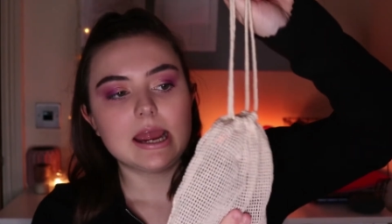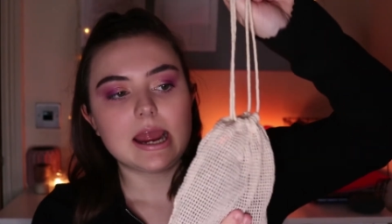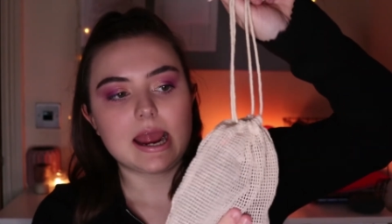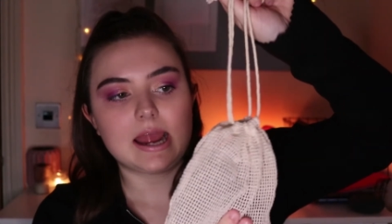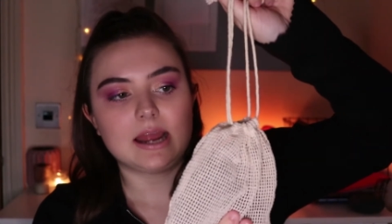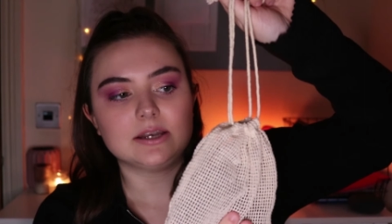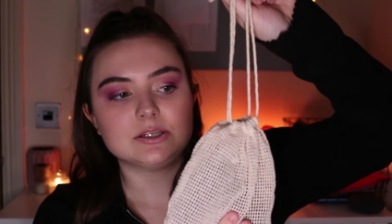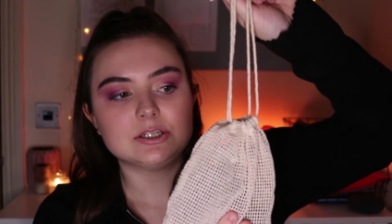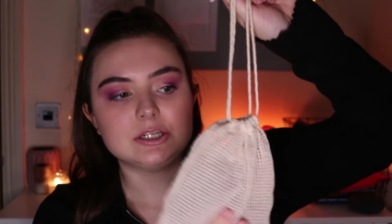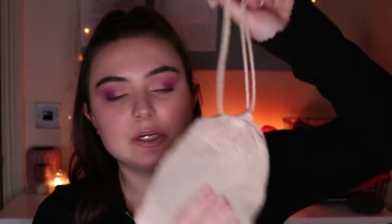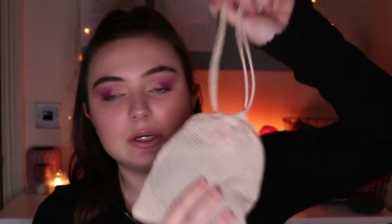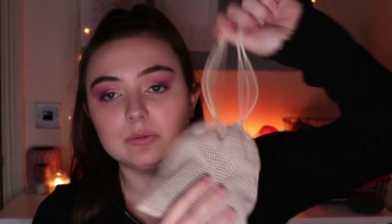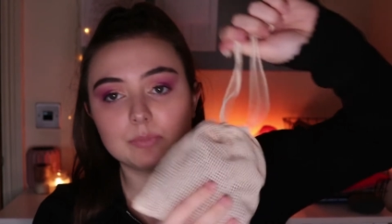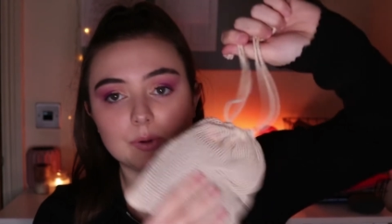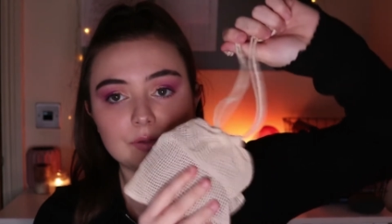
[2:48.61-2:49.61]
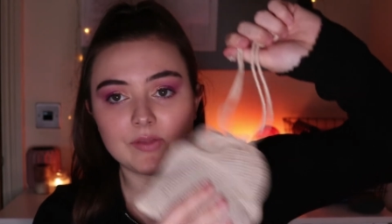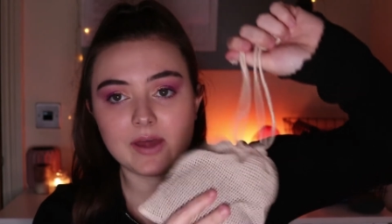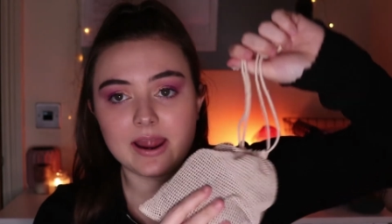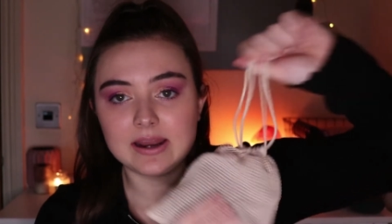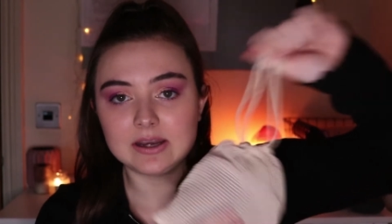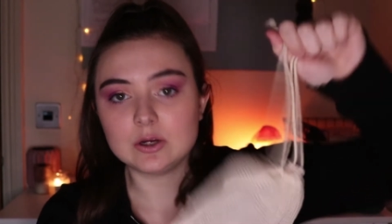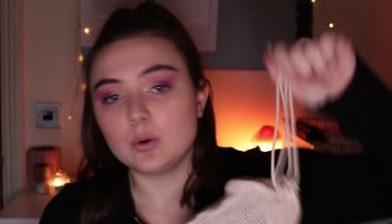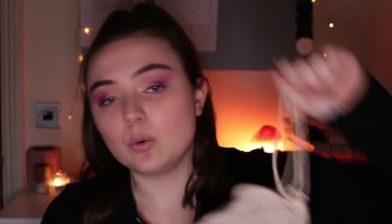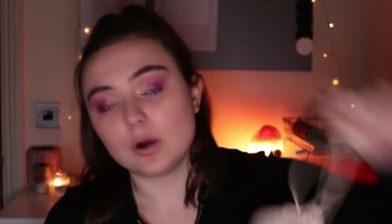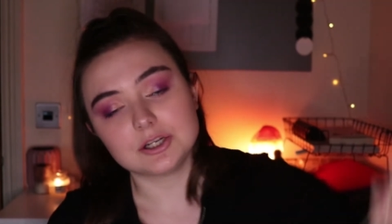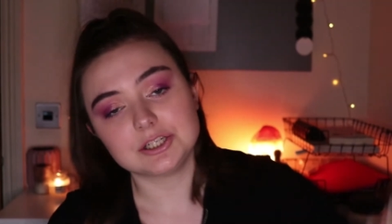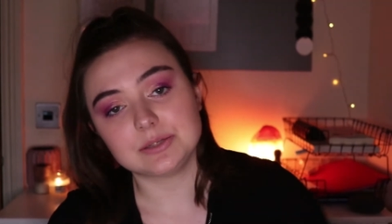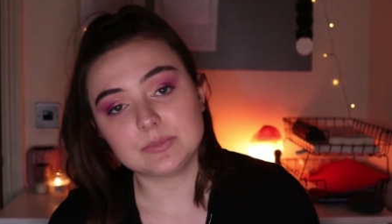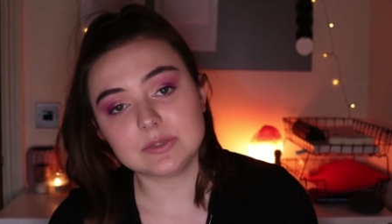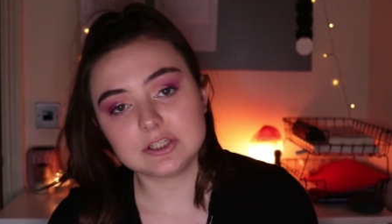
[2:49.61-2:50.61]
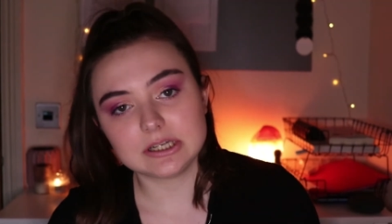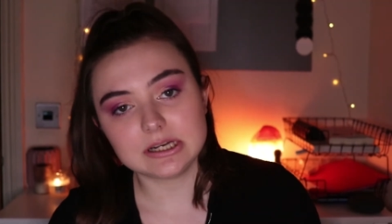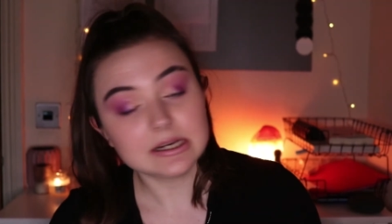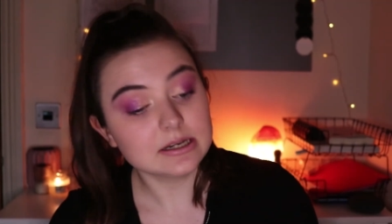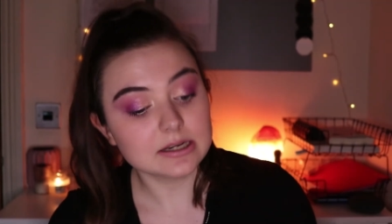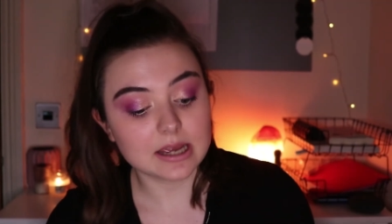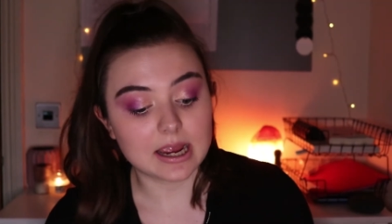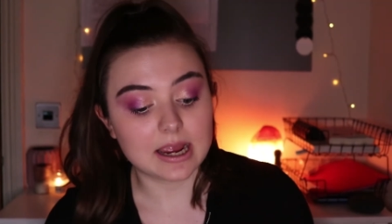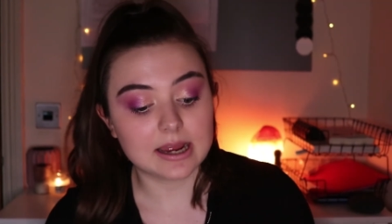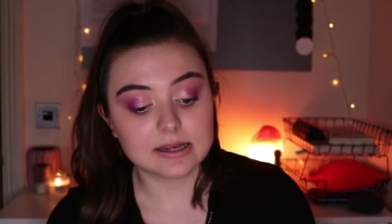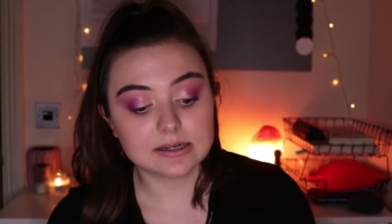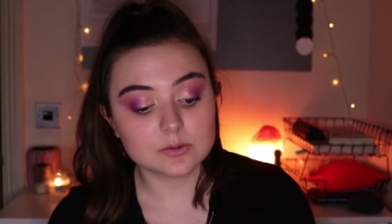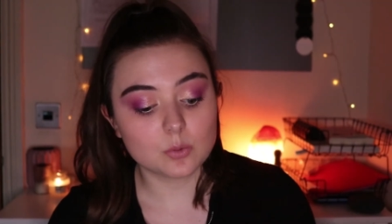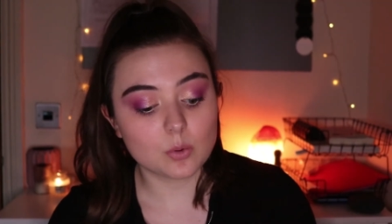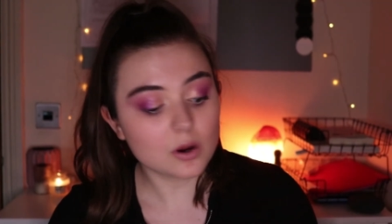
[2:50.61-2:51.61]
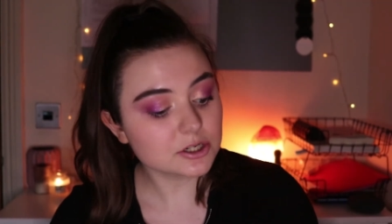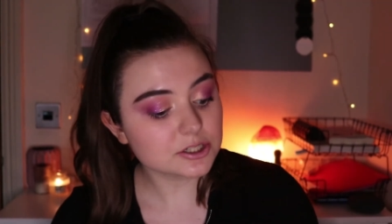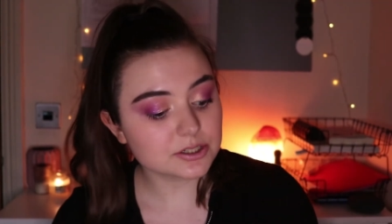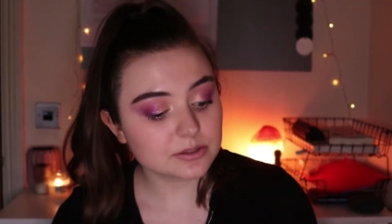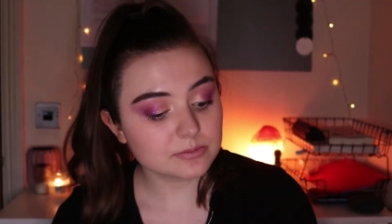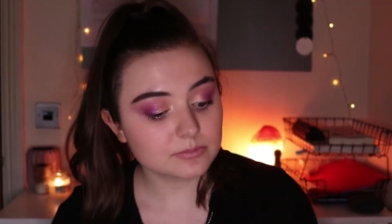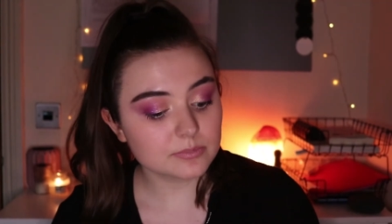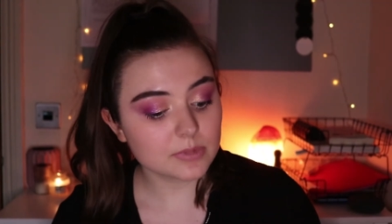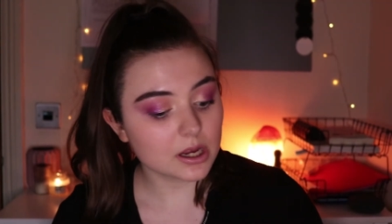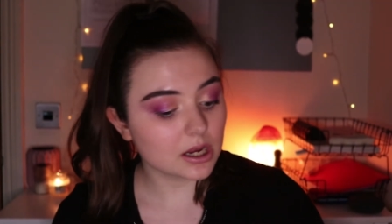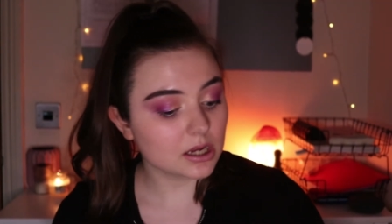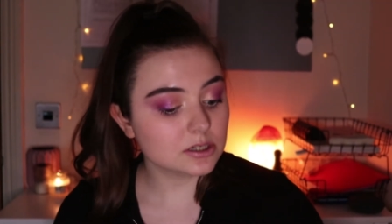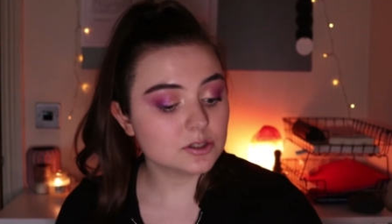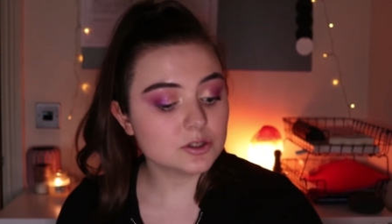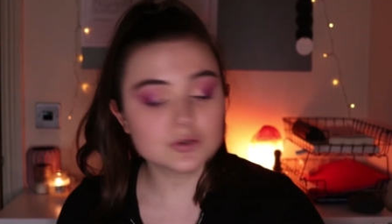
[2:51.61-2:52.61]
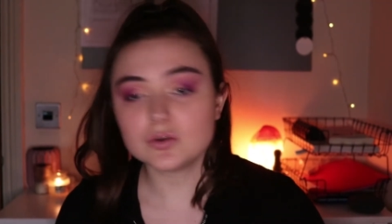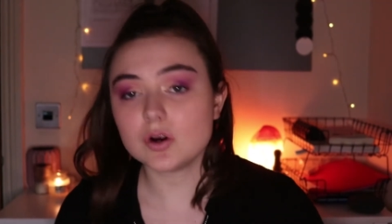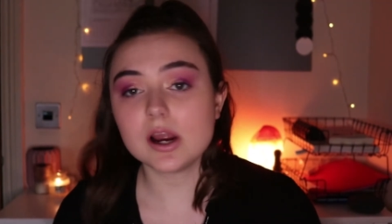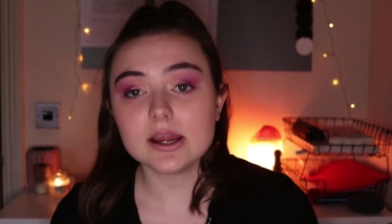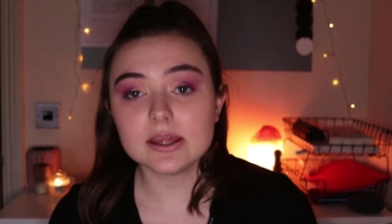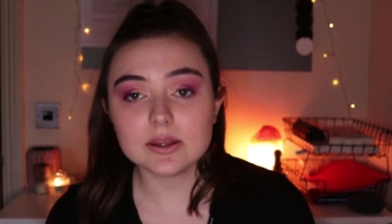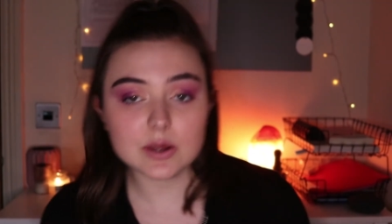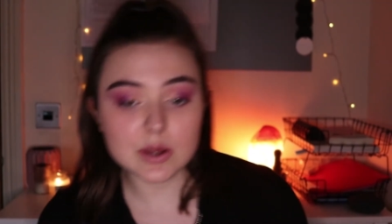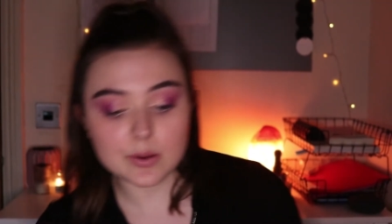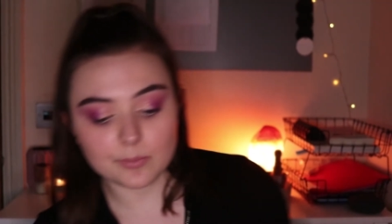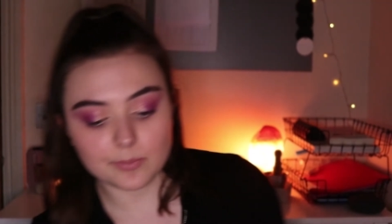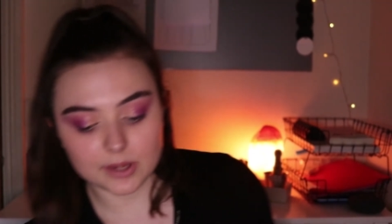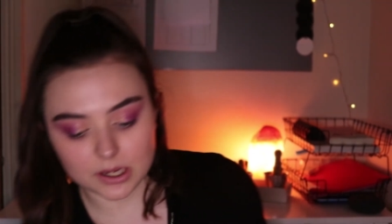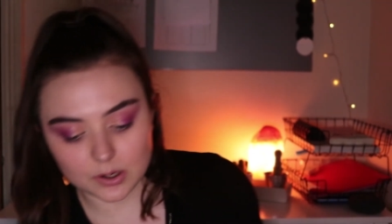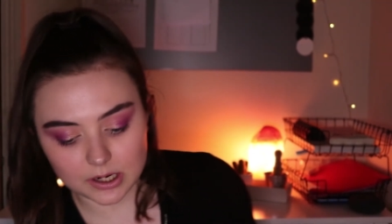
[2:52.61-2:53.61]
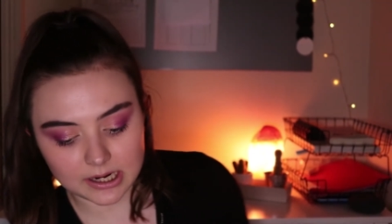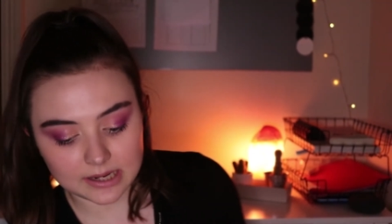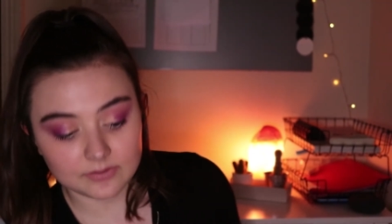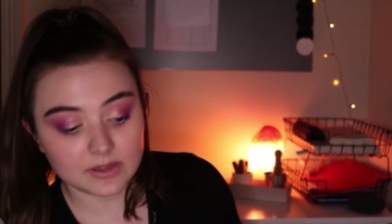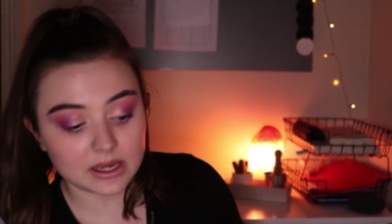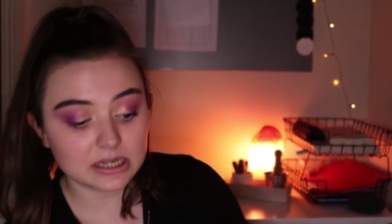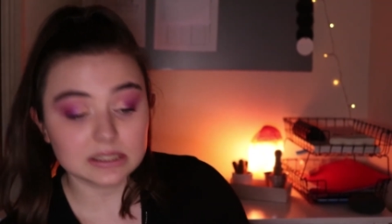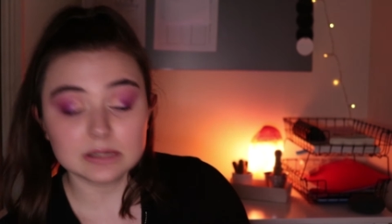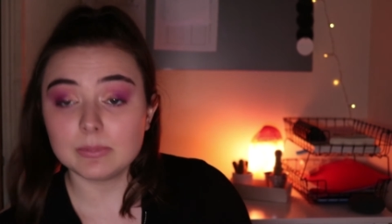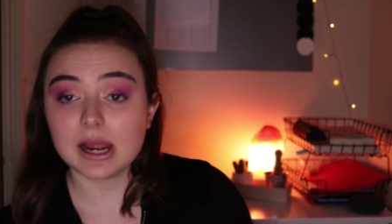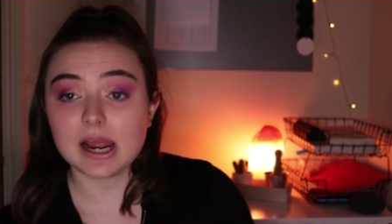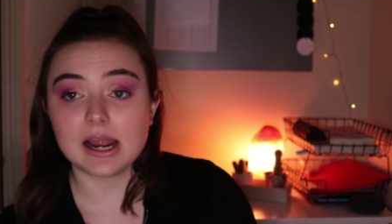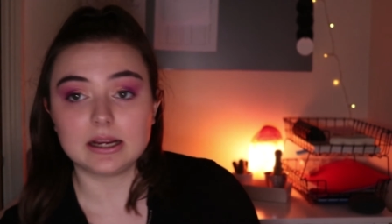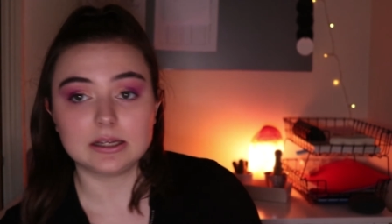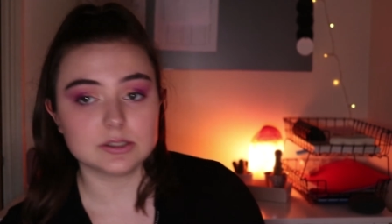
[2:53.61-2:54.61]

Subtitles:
and you can put that in your washing machine and wash them and dry them in that little bag.